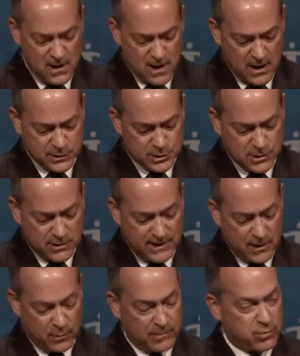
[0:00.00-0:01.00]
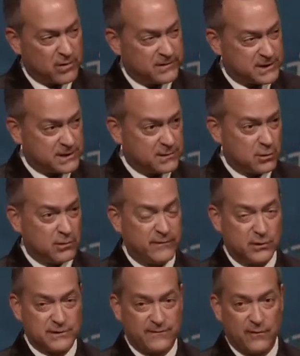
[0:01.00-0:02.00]
ensuring that we preserve
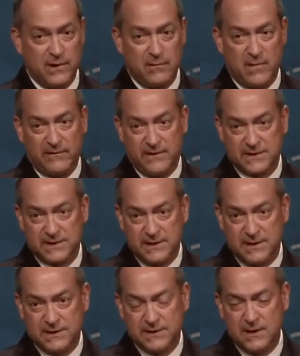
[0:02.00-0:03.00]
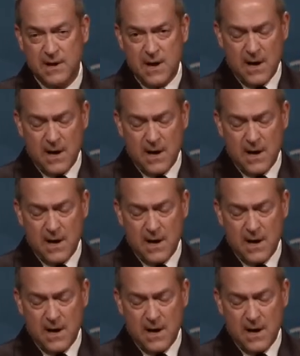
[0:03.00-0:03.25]
those freedom of the seas,